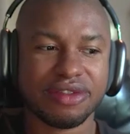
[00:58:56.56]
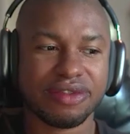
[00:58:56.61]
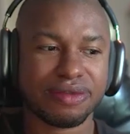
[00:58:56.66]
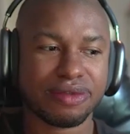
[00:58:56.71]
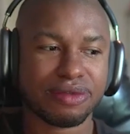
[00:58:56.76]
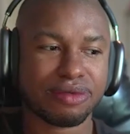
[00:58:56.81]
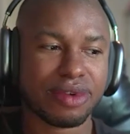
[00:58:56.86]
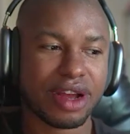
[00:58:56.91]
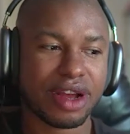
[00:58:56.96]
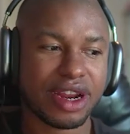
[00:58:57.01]

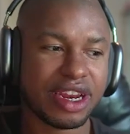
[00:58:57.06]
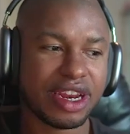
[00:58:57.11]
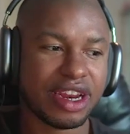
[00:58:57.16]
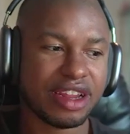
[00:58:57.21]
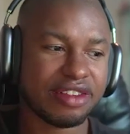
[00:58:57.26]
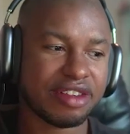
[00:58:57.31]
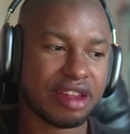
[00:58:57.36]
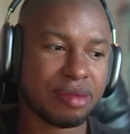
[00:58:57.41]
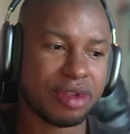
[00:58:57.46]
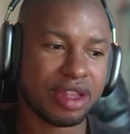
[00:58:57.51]
running a
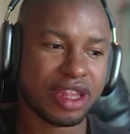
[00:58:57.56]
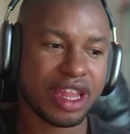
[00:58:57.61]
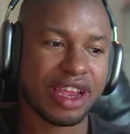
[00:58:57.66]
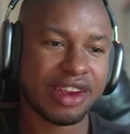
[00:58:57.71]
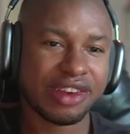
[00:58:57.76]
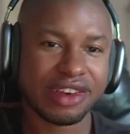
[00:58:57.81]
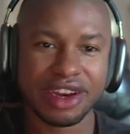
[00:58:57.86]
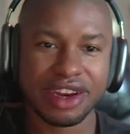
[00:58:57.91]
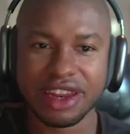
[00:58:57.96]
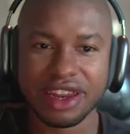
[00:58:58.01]

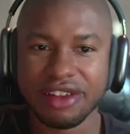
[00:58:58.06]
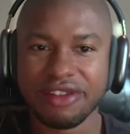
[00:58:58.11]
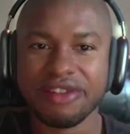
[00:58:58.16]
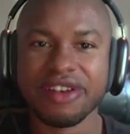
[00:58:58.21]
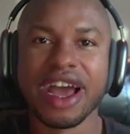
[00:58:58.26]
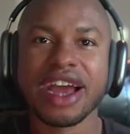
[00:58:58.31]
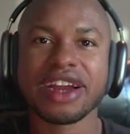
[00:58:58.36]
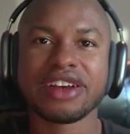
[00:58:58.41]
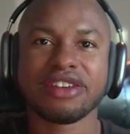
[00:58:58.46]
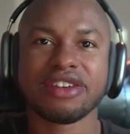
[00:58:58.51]
simulation in the
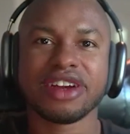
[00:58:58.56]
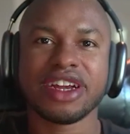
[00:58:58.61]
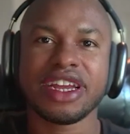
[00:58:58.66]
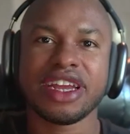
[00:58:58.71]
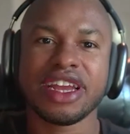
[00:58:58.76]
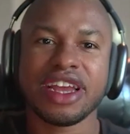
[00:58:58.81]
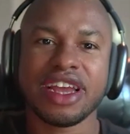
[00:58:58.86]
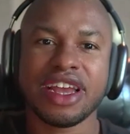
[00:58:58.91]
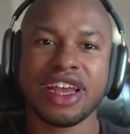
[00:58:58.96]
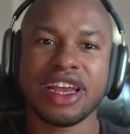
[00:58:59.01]
factory,
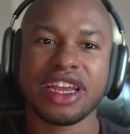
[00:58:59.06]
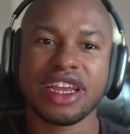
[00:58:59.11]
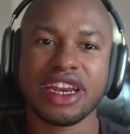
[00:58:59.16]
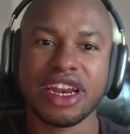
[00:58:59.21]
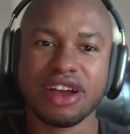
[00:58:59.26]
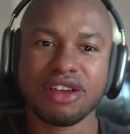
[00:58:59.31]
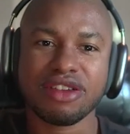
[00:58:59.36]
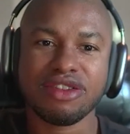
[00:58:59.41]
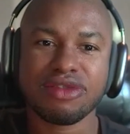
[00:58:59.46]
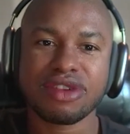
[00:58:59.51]

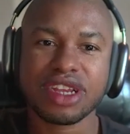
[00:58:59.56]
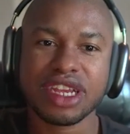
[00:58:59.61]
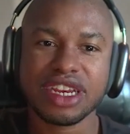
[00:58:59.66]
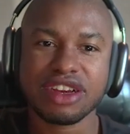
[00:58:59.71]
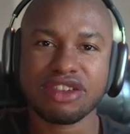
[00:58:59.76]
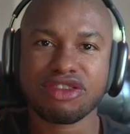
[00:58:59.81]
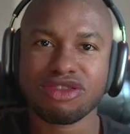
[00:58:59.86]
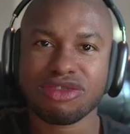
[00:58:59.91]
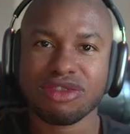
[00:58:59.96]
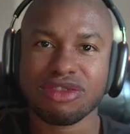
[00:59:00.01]
you
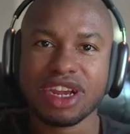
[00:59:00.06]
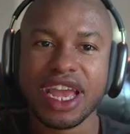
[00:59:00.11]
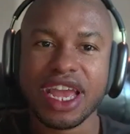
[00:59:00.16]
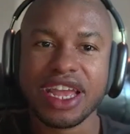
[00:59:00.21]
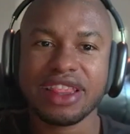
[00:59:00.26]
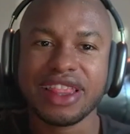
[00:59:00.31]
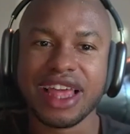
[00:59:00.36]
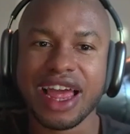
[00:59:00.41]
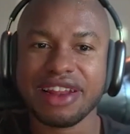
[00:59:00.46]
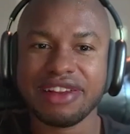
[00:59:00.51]
can
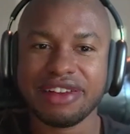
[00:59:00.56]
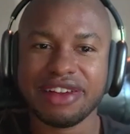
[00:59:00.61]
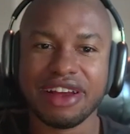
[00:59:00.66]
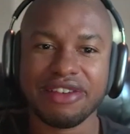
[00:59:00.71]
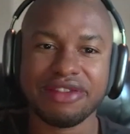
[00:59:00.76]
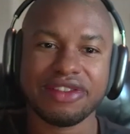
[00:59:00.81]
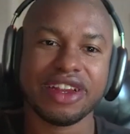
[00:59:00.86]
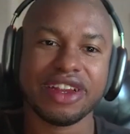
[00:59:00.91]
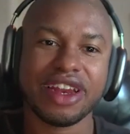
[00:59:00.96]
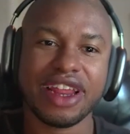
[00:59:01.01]
create that
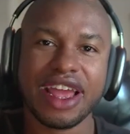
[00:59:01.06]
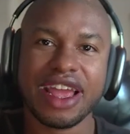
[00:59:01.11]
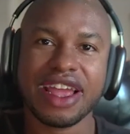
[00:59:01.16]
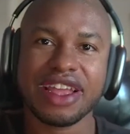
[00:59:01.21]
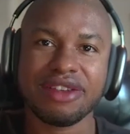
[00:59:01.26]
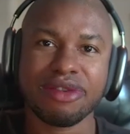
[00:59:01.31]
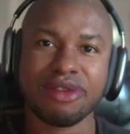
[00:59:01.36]
stuff today. You